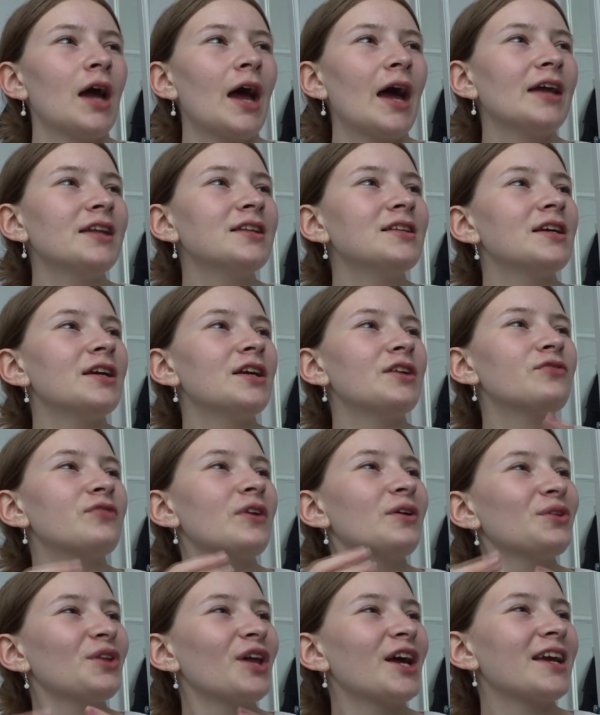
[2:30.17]
and it
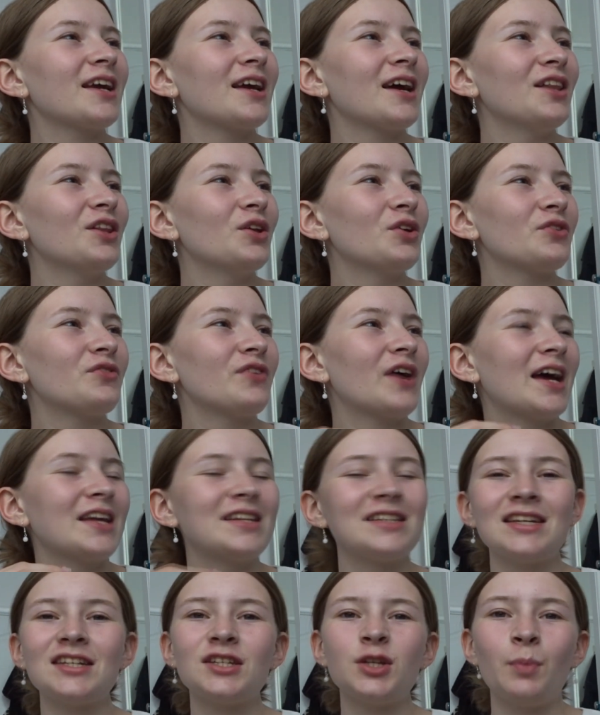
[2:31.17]
felt like a lot of
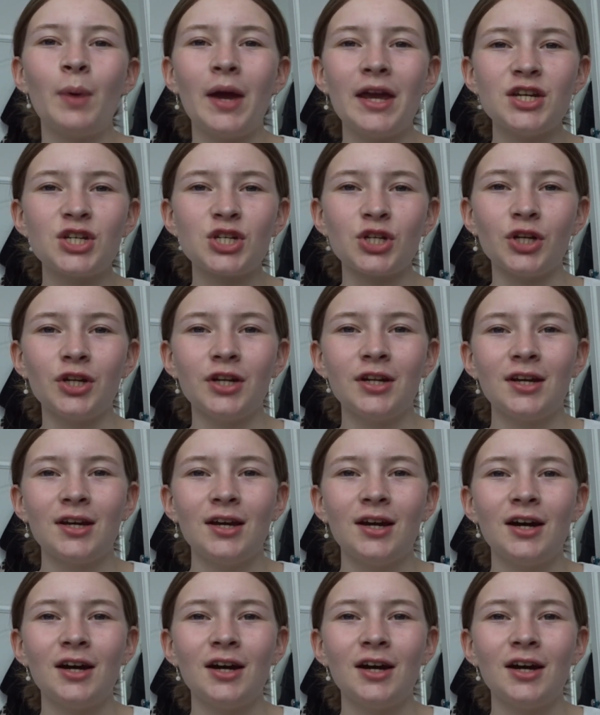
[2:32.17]
anticipation.